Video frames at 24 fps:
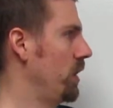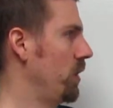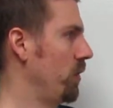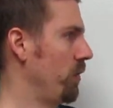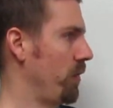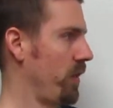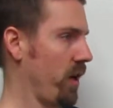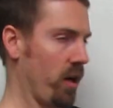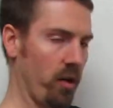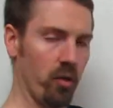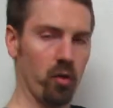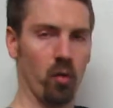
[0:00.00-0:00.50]

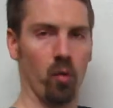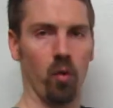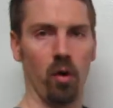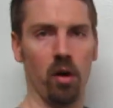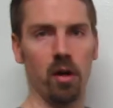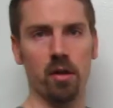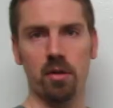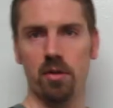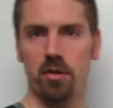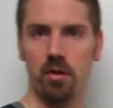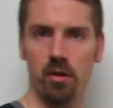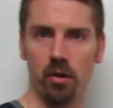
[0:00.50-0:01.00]
they're the
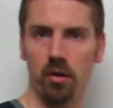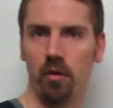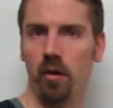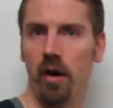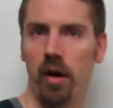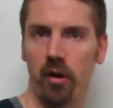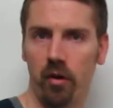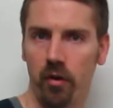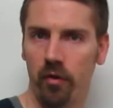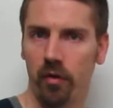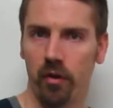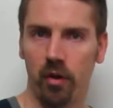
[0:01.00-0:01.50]
ones who go
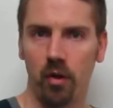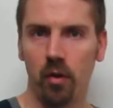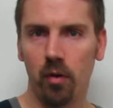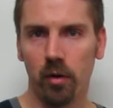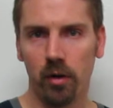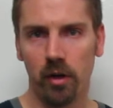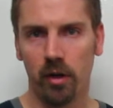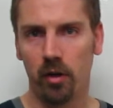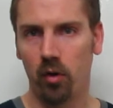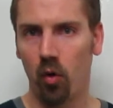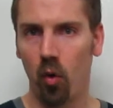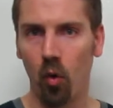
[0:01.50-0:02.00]
out on the
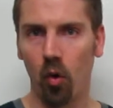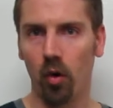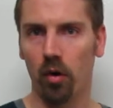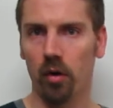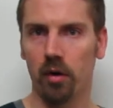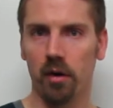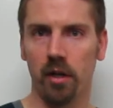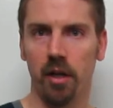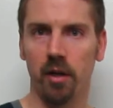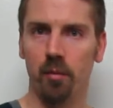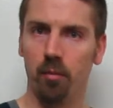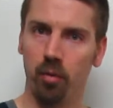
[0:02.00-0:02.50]

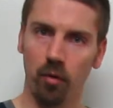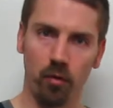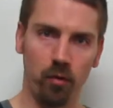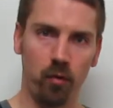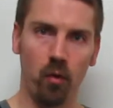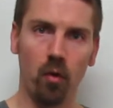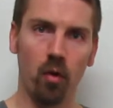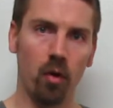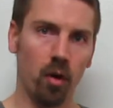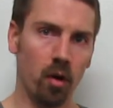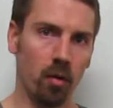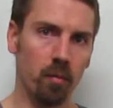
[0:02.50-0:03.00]
court and
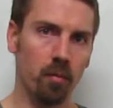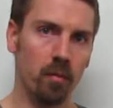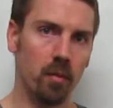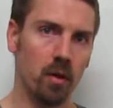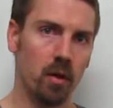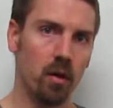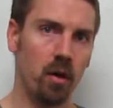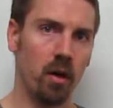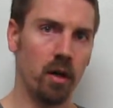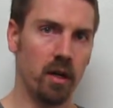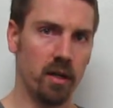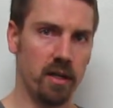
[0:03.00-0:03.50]
perform
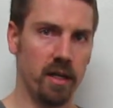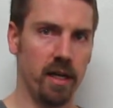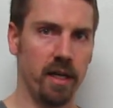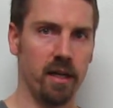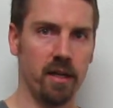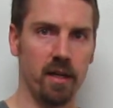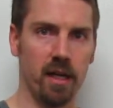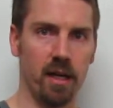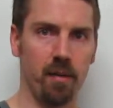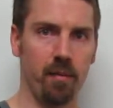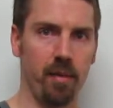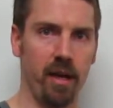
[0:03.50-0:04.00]
on a
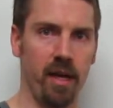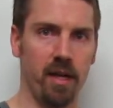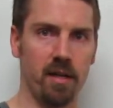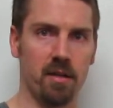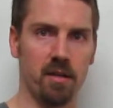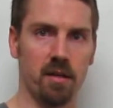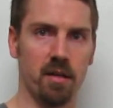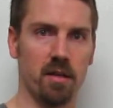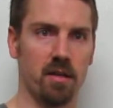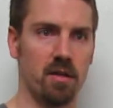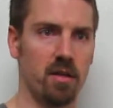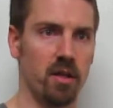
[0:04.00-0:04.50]
day-to-day
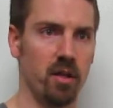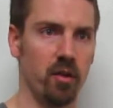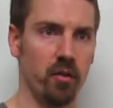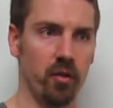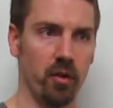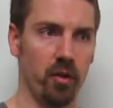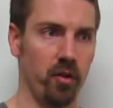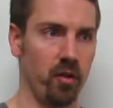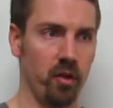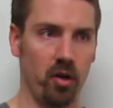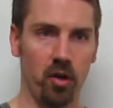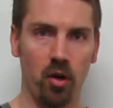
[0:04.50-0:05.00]
basis.
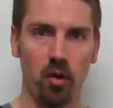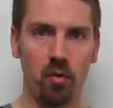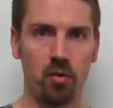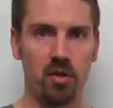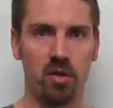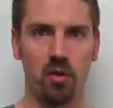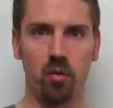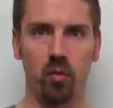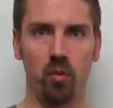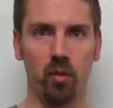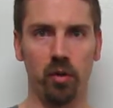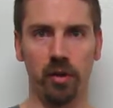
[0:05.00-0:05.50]
The
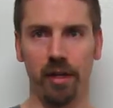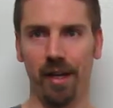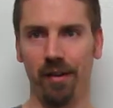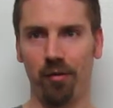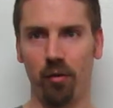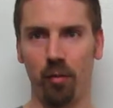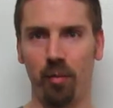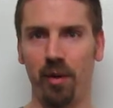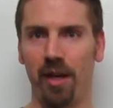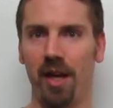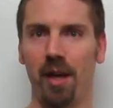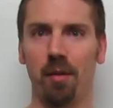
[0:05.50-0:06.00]
coach will
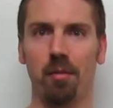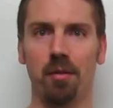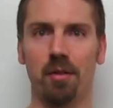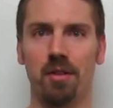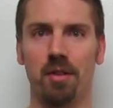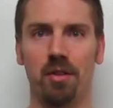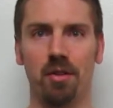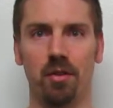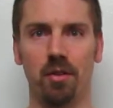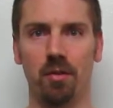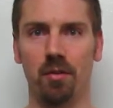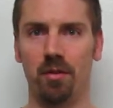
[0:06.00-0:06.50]
never be able
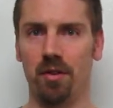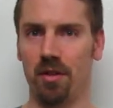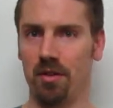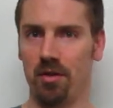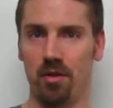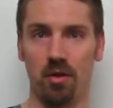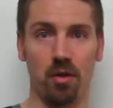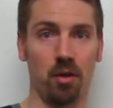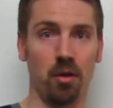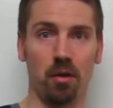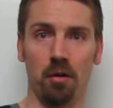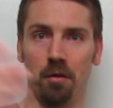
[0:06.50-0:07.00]
to
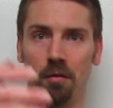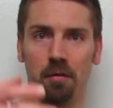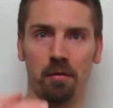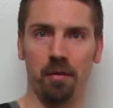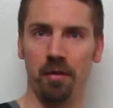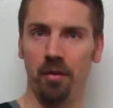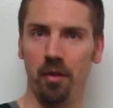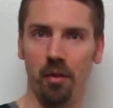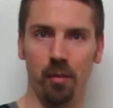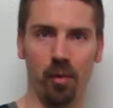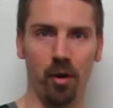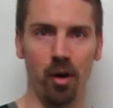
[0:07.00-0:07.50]

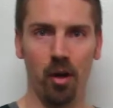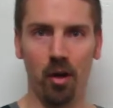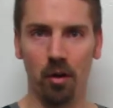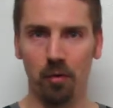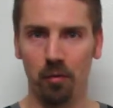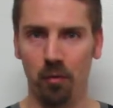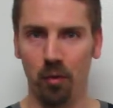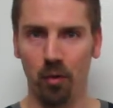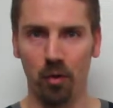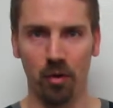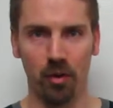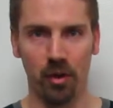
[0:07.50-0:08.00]
serve the ball
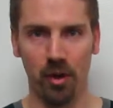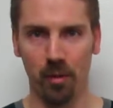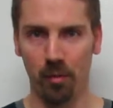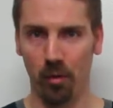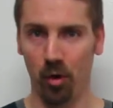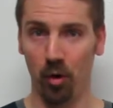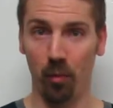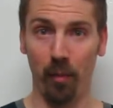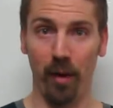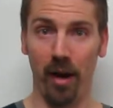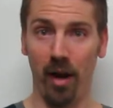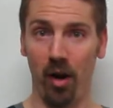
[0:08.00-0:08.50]
for them
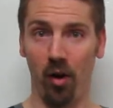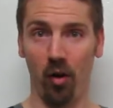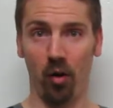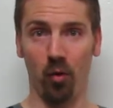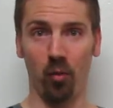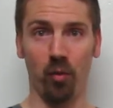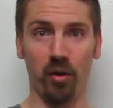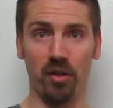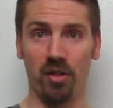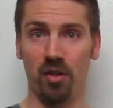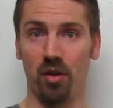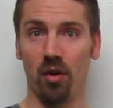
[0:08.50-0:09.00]
or
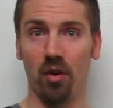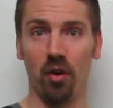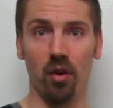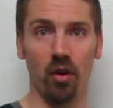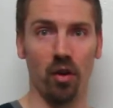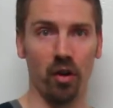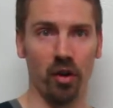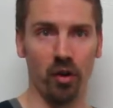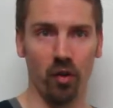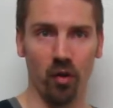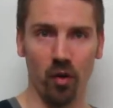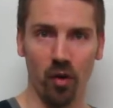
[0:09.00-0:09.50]

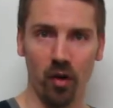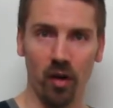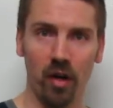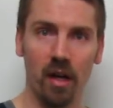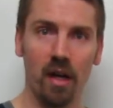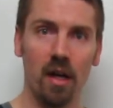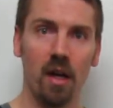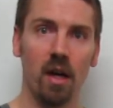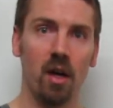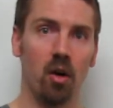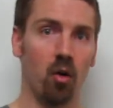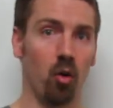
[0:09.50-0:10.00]
return or
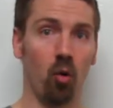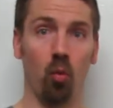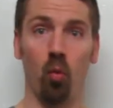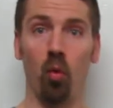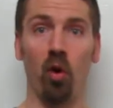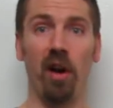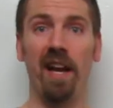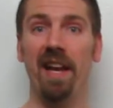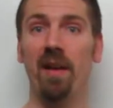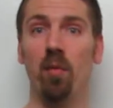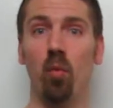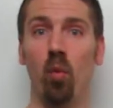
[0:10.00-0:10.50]

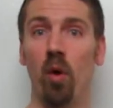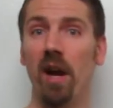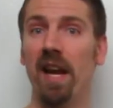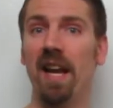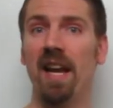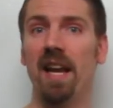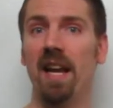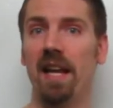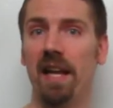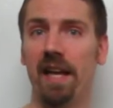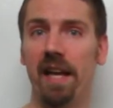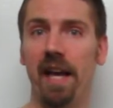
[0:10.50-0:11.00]
win
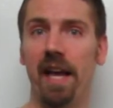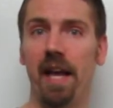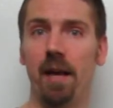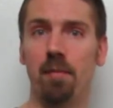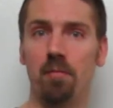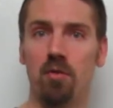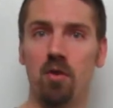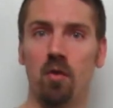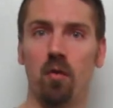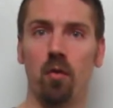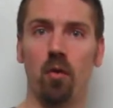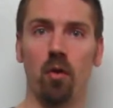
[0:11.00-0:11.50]
any
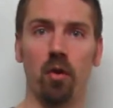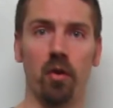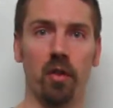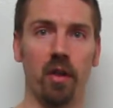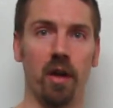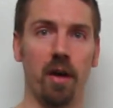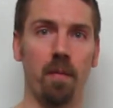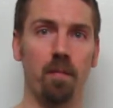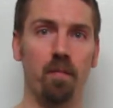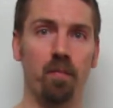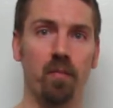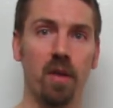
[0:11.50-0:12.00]
games for
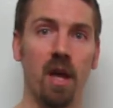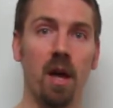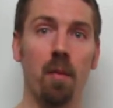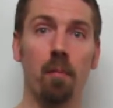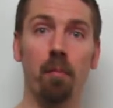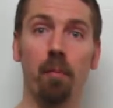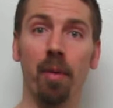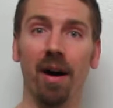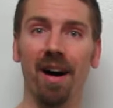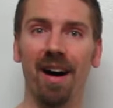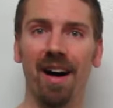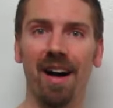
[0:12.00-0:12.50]
them.
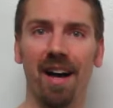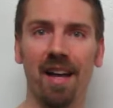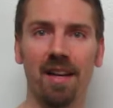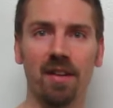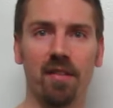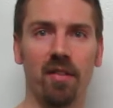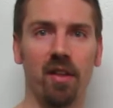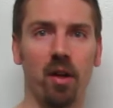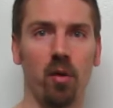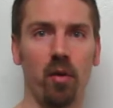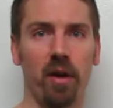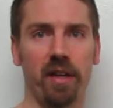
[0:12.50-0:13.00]

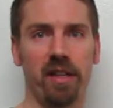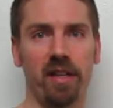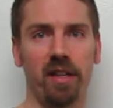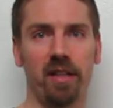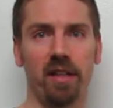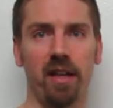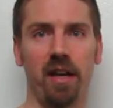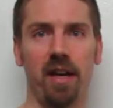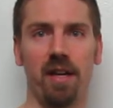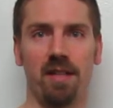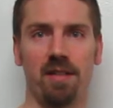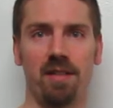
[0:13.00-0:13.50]
But they
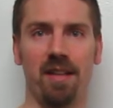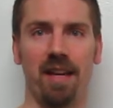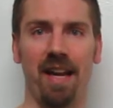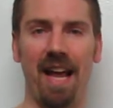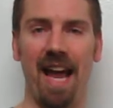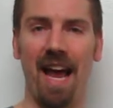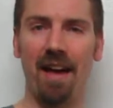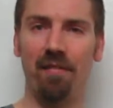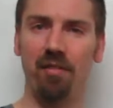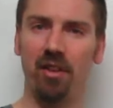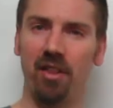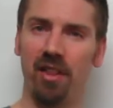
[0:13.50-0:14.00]
recognize that
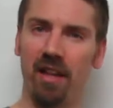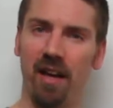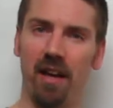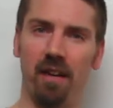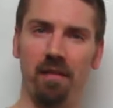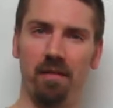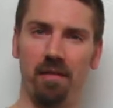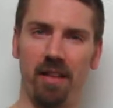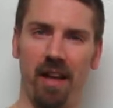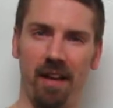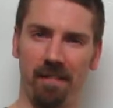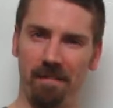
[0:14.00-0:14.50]
having
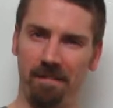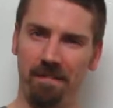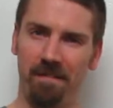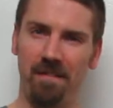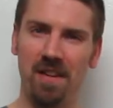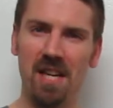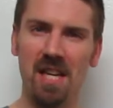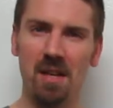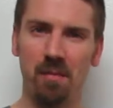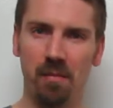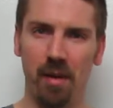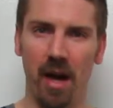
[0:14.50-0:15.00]
that
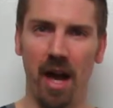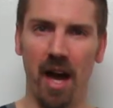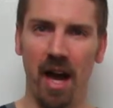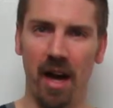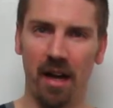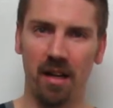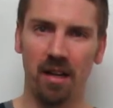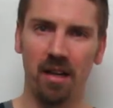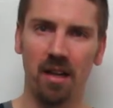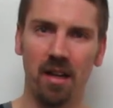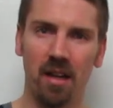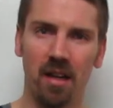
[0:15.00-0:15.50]

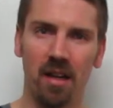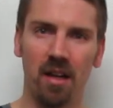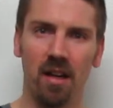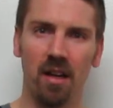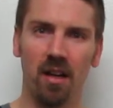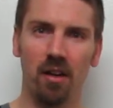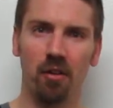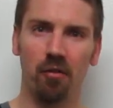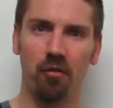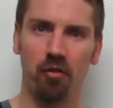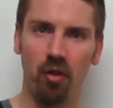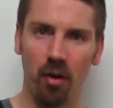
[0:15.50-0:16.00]
feedback
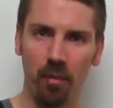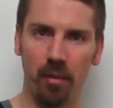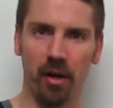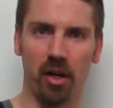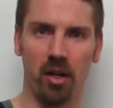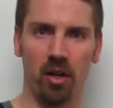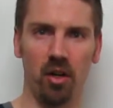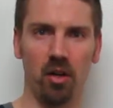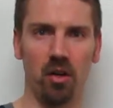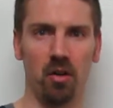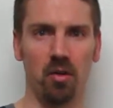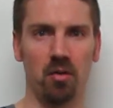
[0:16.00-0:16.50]
from
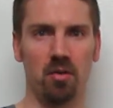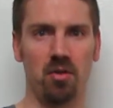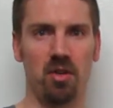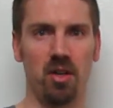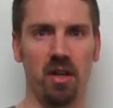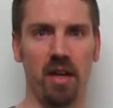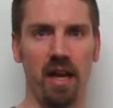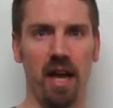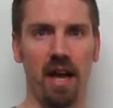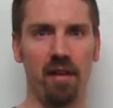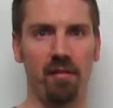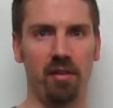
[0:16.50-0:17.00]
a coach
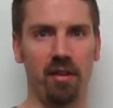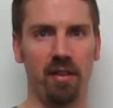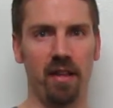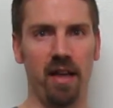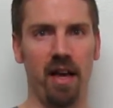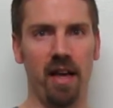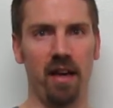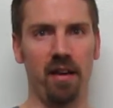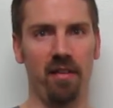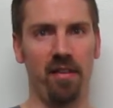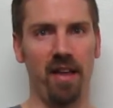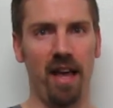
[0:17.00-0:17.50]
and having
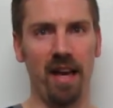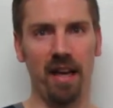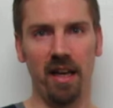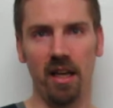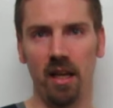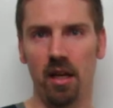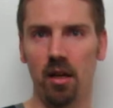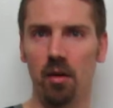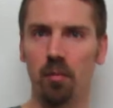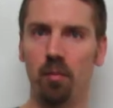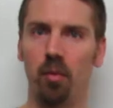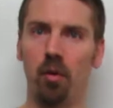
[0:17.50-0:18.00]

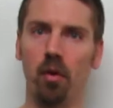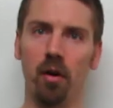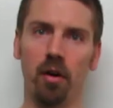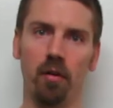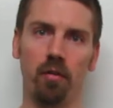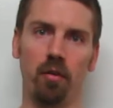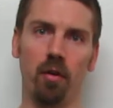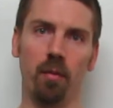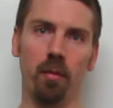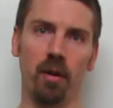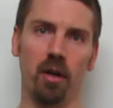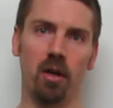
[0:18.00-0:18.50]
that input
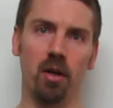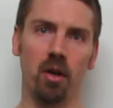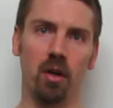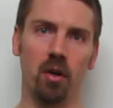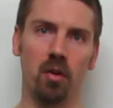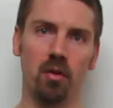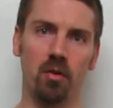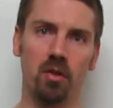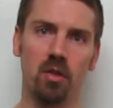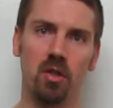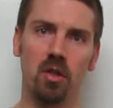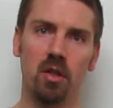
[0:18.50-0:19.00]
from a
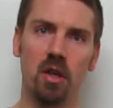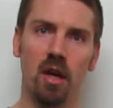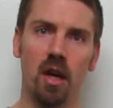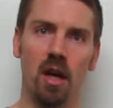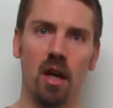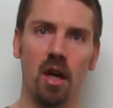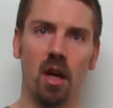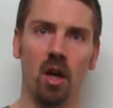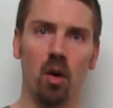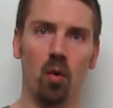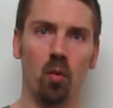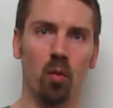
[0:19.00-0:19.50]
coach
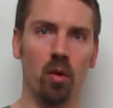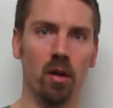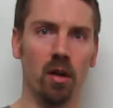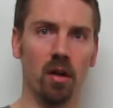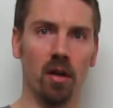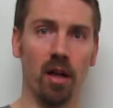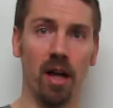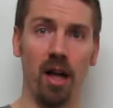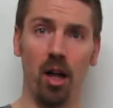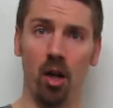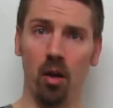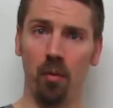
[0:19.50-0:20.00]

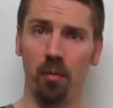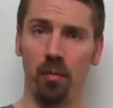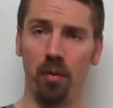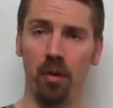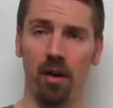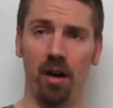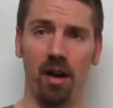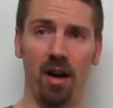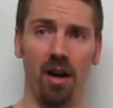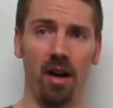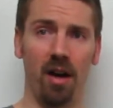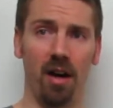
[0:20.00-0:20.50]
will
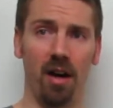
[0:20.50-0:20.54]
help